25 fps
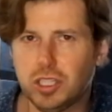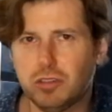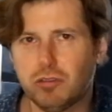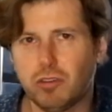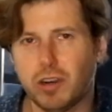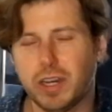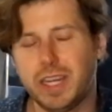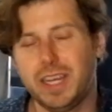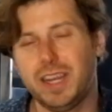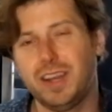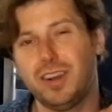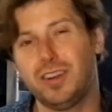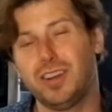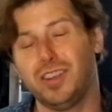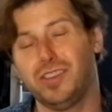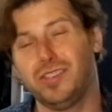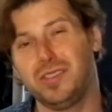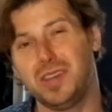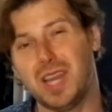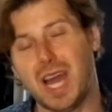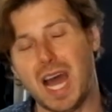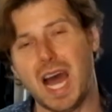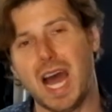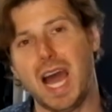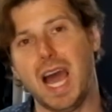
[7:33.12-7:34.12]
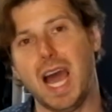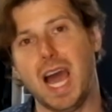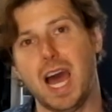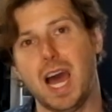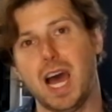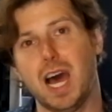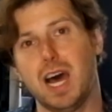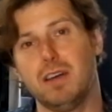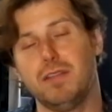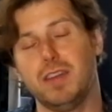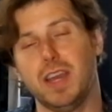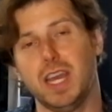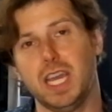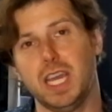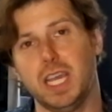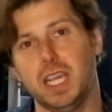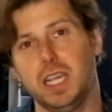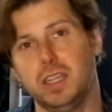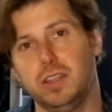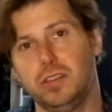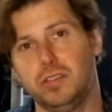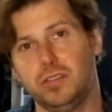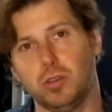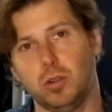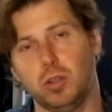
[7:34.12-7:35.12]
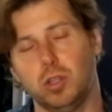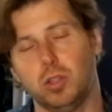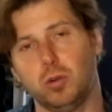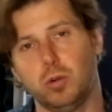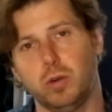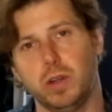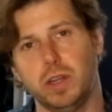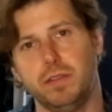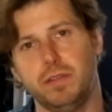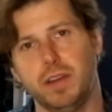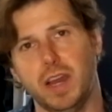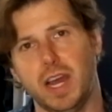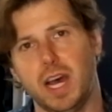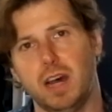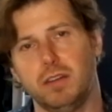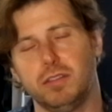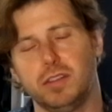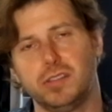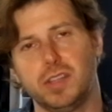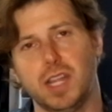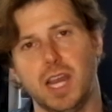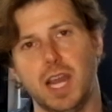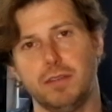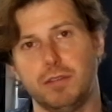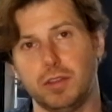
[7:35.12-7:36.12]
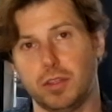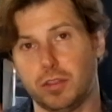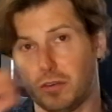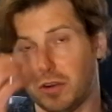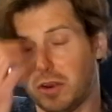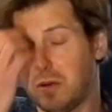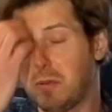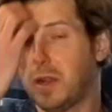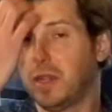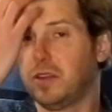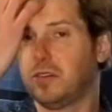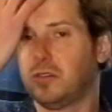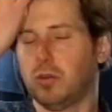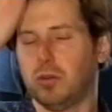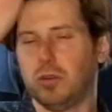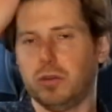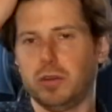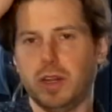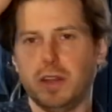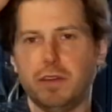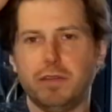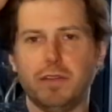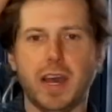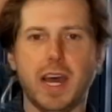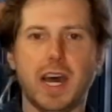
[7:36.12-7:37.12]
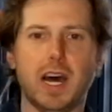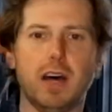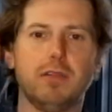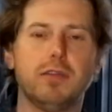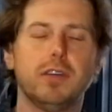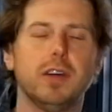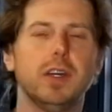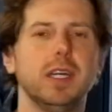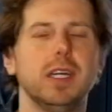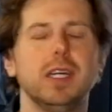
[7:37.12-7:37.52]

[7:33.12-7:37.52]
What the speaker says: right here does not have a solenoid valve, does not have a three-way solenoid valve,